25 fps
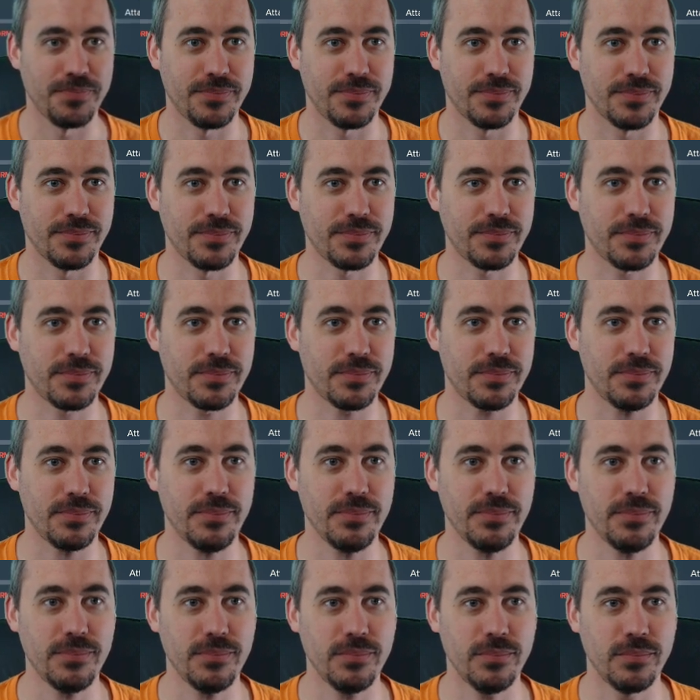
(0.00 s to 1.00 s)

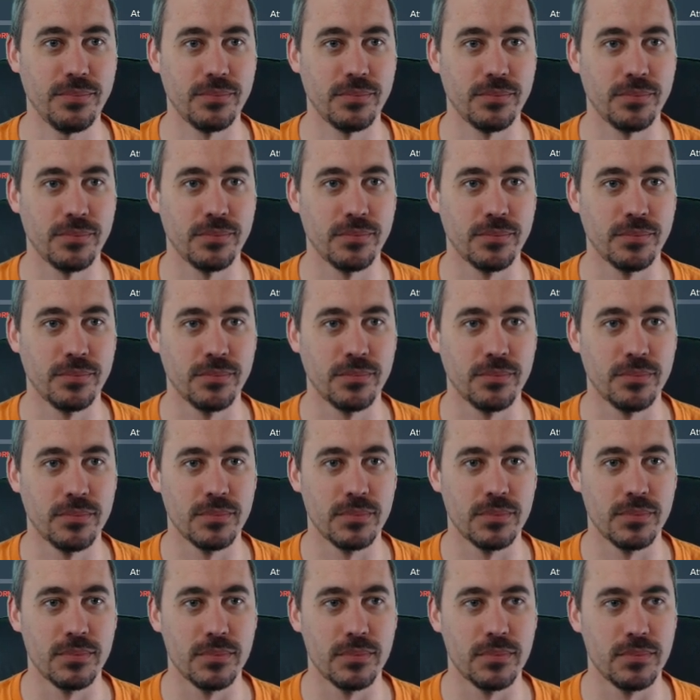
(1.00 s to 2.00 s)

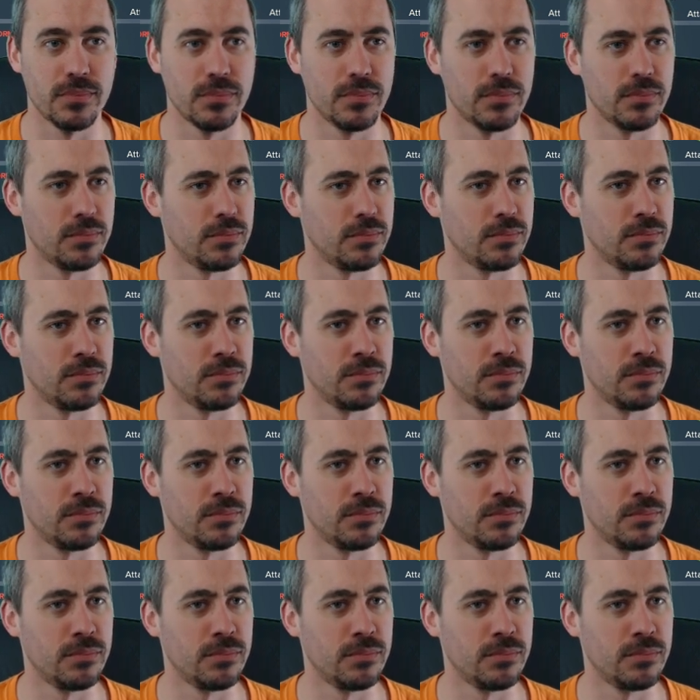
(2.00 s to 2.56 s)
Nothing is said.